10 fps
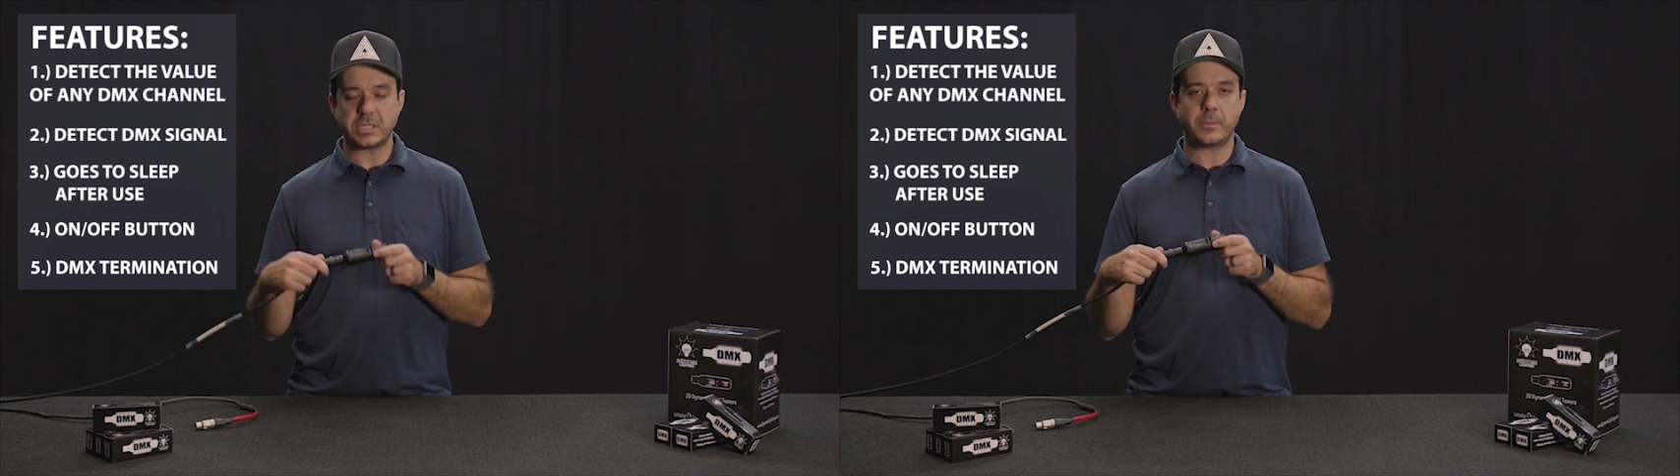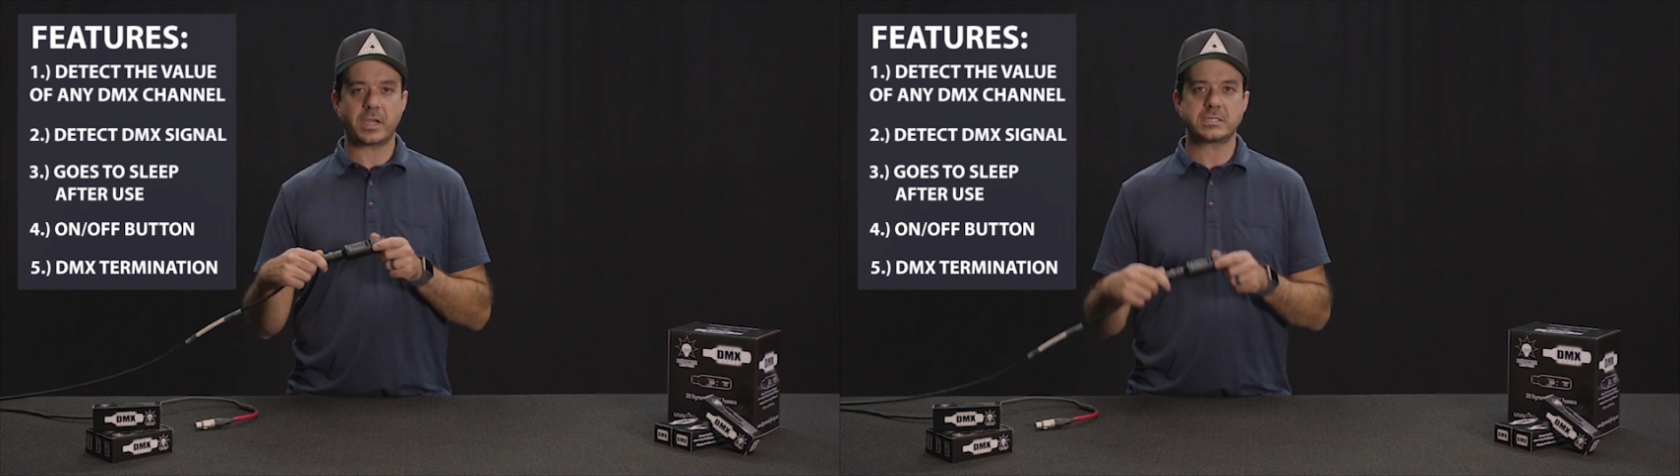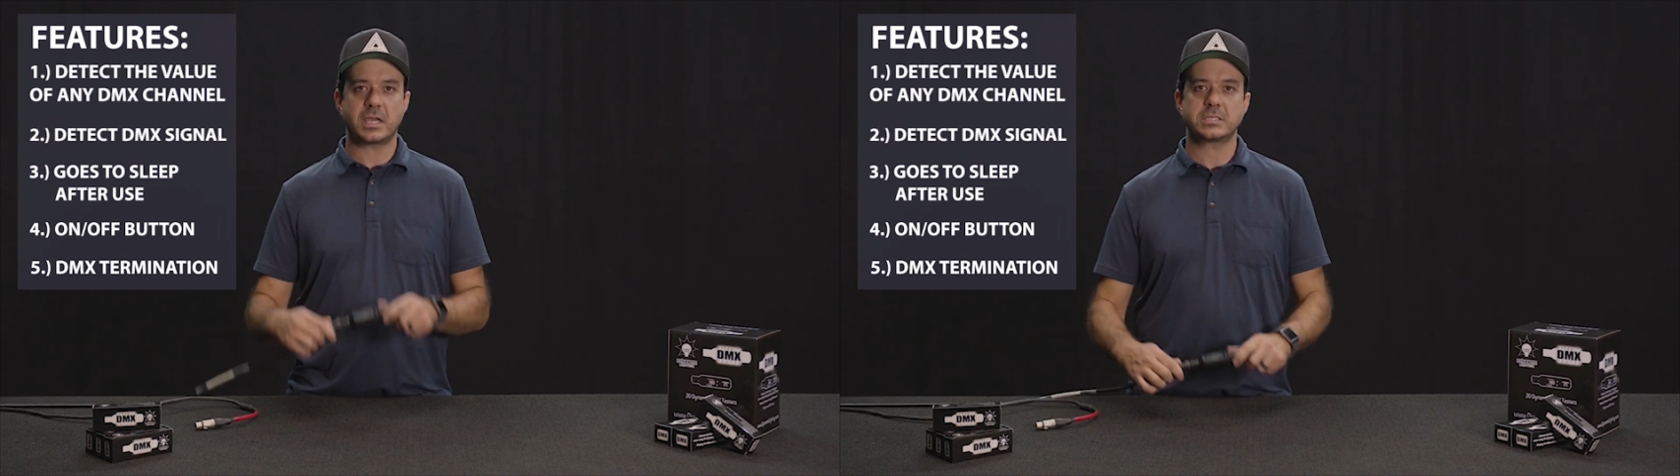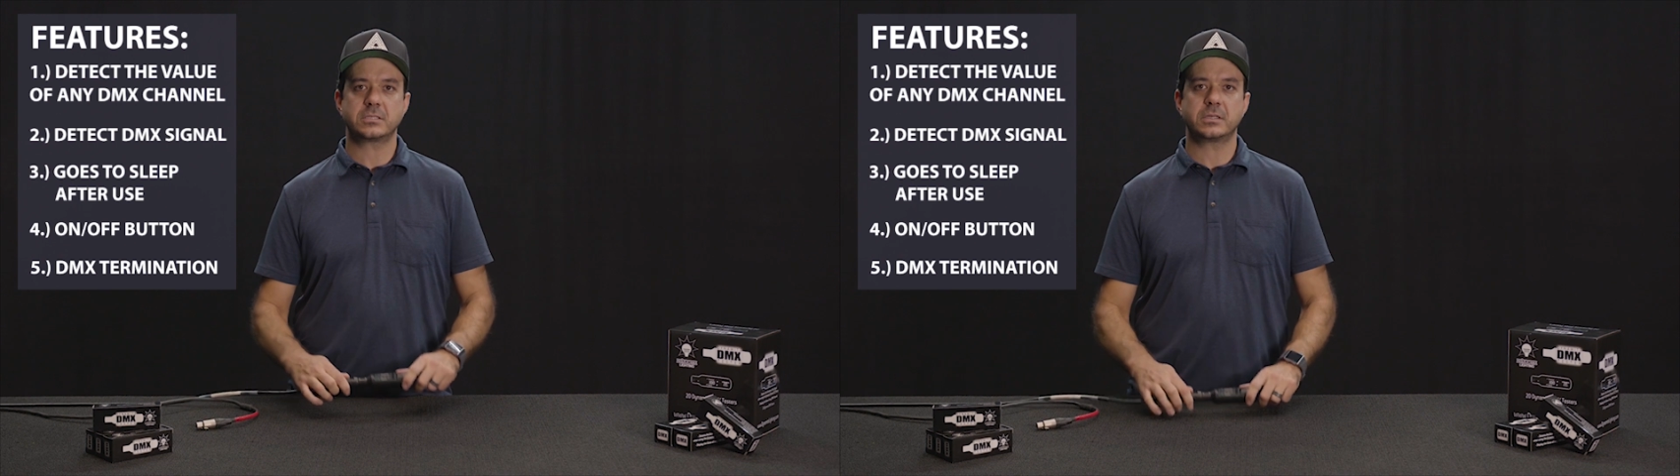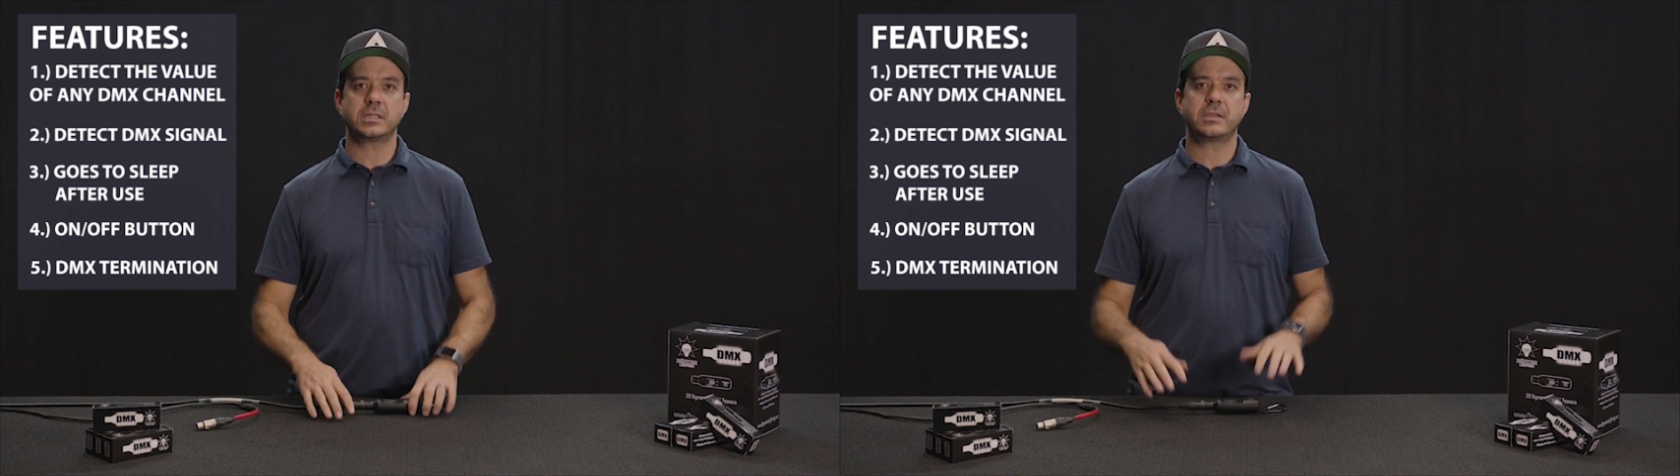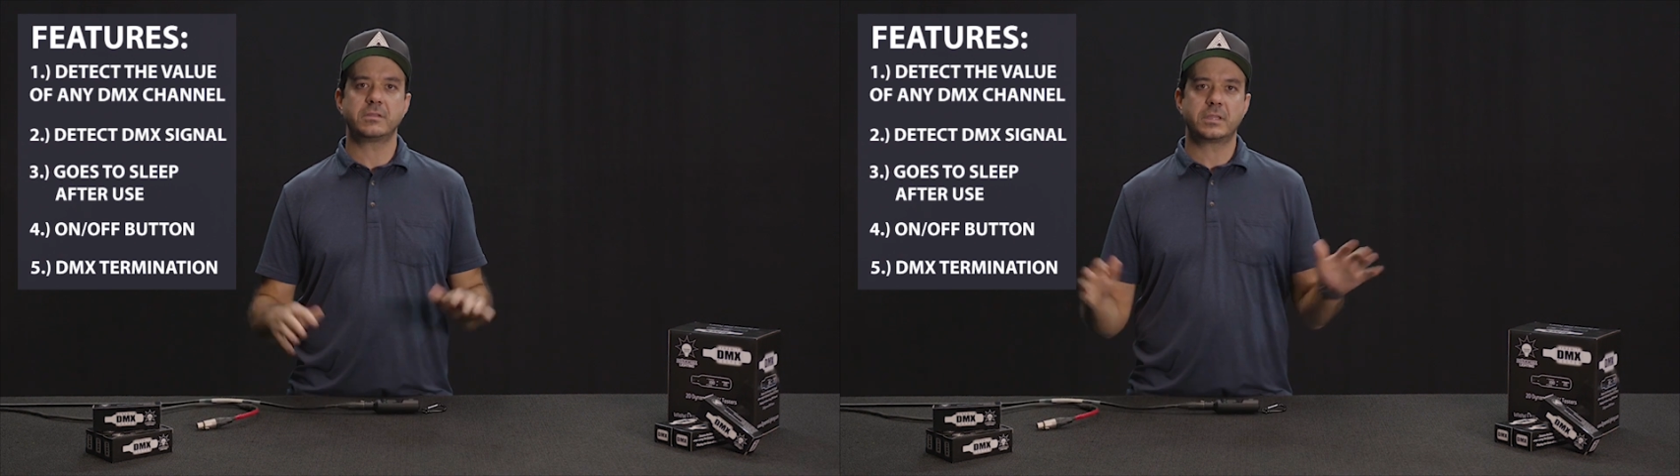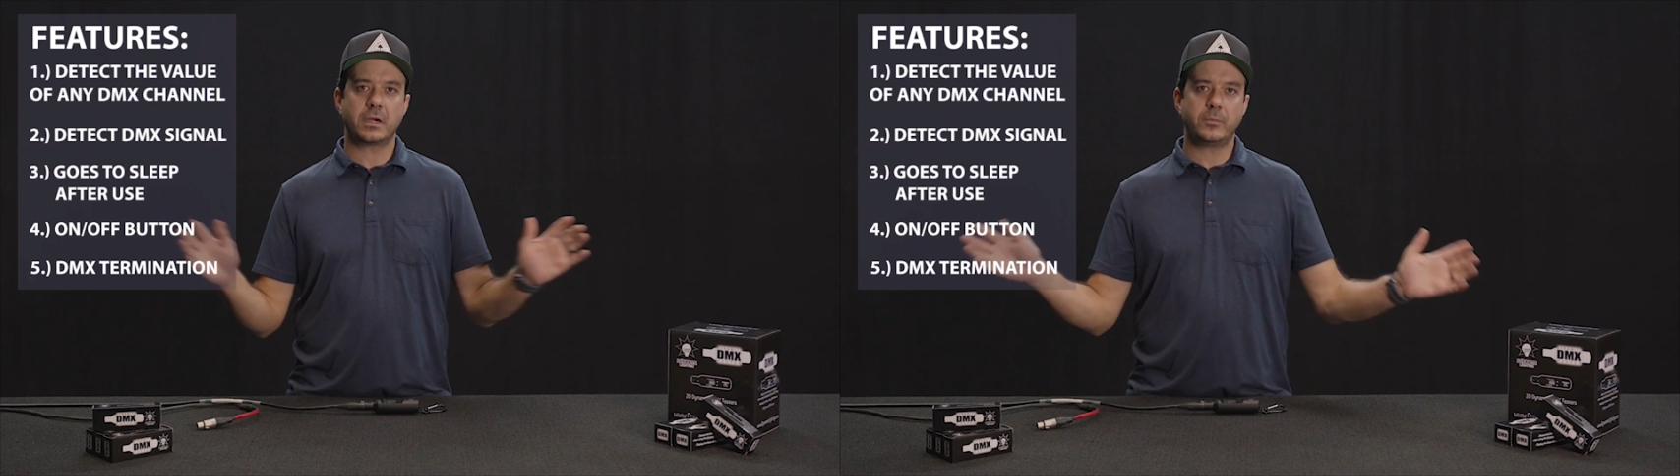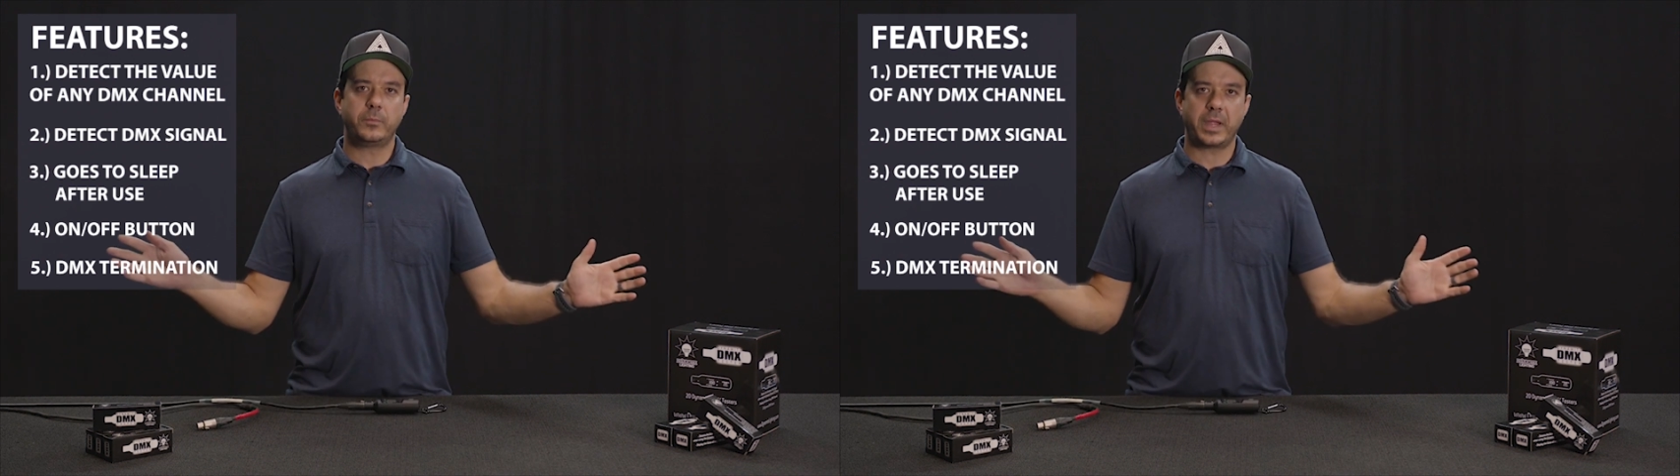DMX tester and leave it there.